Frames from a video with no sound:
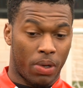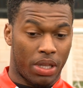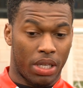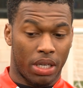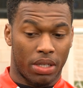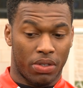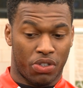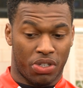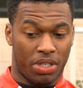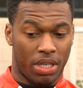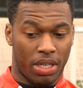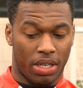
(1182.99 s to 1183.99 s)
I think
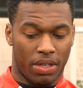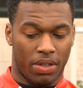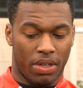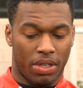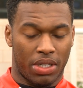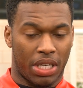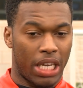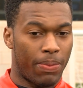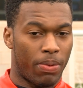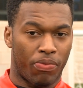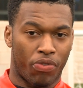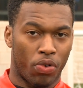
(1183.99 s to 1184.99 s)
just to
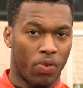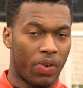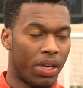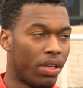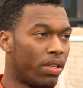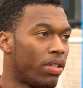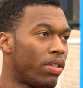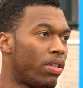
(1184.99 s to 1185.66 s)
keep improving,